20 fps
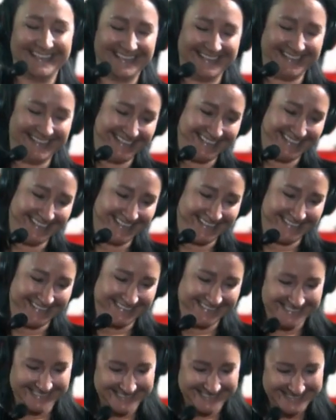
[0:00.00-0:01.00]

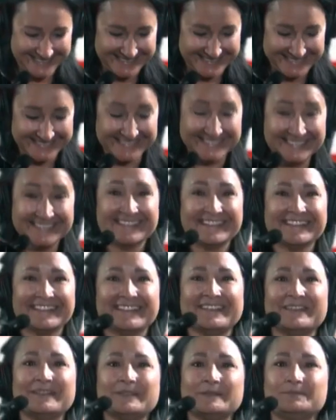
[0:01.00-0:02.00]

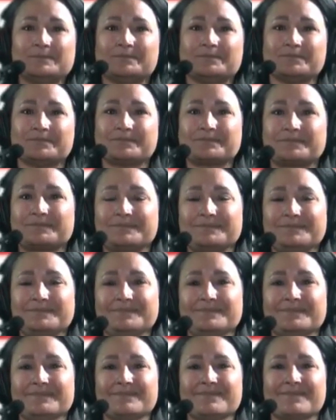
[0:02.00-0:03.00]

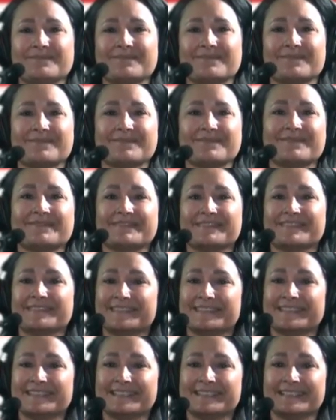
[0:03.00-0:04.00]

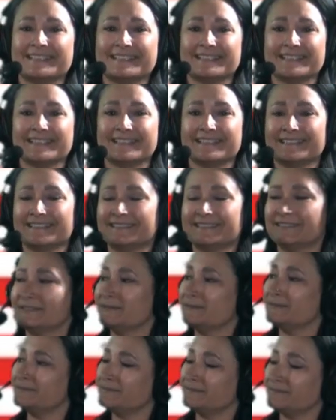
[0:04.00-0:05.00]

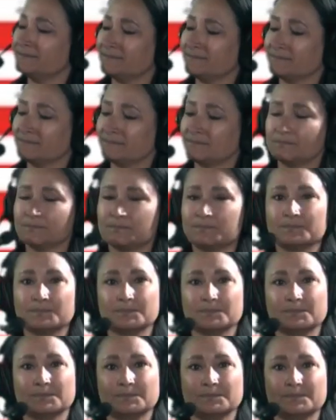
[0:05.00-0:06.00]

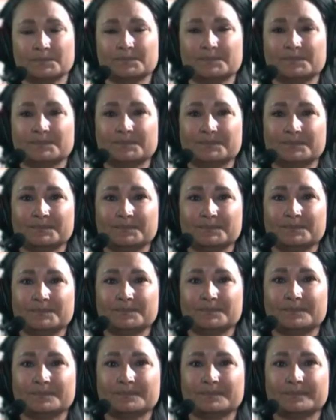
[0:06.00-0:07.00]

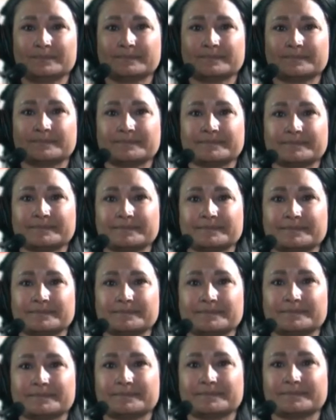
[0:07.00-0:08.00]
(silent)